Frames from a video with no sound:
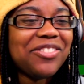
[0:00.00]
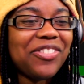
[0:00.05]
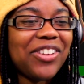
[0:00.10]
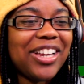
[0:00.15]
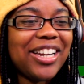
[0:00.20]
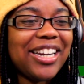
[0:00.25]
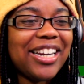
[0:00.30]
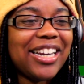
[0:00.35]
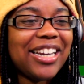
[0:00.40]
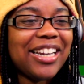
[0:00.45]
was
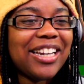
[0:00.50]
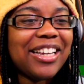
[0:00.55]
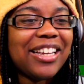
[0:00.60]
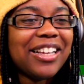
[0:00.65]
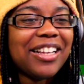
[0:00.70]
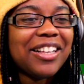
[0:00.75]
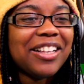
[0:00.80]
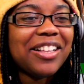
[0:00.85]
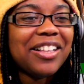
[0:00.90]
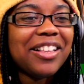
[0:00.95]
funny.
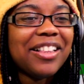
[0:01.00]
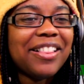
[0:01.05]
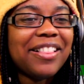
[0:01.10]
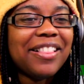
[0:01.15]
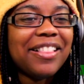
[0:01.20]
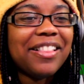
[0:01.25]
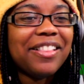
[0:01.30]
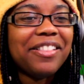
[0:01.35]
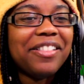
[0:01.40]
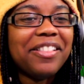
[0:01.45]

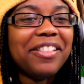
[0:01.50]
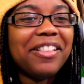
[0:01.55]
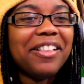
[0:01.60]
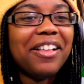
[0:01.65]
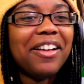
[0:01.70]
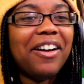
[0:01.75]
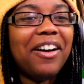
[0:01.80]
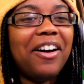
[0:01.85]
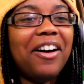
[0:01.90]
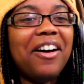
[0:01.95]

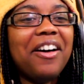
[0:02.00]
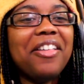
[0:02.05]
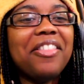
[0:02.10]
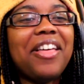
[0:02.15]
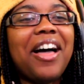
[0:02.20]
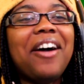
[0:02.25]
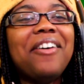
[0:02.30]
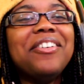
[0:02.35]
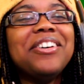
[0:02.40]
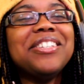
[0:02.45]
Oh,
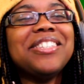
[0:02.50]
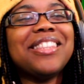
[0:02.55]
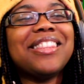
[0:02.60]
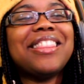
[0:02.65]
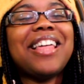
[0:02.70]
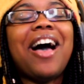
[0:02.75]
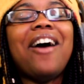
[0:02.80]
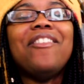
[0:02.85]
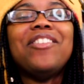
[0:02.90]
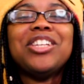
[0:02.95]
that was
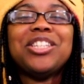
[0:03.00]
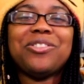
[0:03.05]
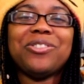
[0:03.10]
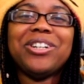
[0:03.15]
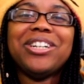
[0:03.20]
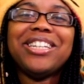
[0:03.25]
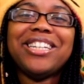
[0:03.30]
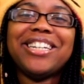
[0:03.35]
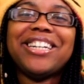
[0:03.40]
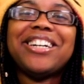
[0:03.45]
that was
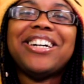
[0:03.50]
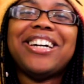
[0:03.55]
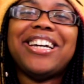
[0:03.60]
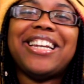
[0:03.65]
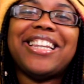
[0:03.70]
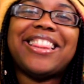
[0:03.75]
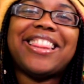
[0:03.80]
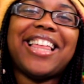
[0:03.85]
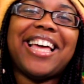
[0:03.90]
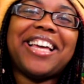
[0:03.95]
really
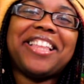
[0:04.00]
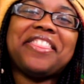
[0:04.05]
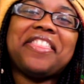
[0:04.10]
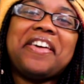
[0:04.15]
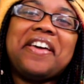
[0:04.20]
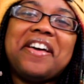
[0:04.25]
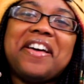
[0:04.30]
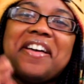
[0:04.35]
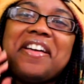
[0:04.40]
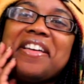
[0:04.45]
good. Like
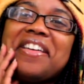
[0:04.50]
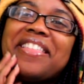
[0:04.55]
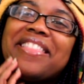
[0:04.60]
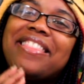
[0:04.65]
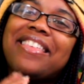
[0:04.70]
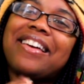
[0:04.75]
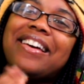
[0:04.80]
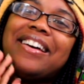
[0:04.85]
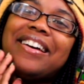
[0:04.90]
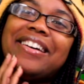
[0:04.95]
the
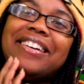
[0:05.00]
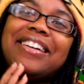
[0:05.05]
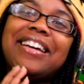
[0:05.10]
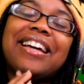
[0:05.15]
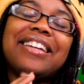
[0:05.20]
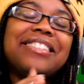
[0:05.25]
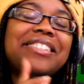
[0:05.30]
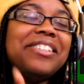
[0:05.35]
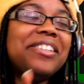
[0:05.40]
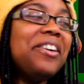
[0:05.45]
the
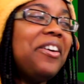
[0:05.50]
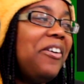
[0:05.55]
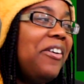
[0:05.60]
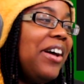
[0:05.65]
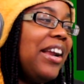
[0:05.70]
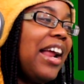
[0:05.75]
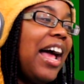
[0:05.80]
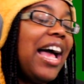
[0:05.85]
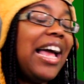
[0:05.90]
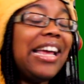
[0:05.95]
and you know
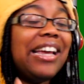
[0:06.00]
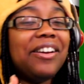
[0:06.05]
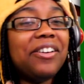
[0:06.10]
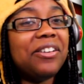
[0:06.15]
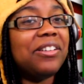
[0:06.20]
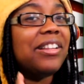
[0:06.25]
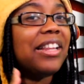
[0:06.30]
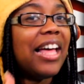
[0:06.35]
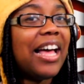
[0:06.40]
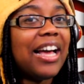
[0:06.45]
what? I ain't
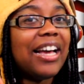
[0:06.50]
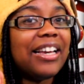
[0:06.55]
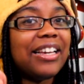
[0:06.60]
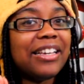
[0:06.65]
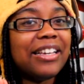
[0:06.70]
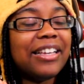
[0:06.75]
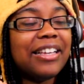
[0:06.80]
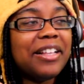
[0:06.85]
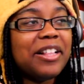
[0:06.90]
gonna lie.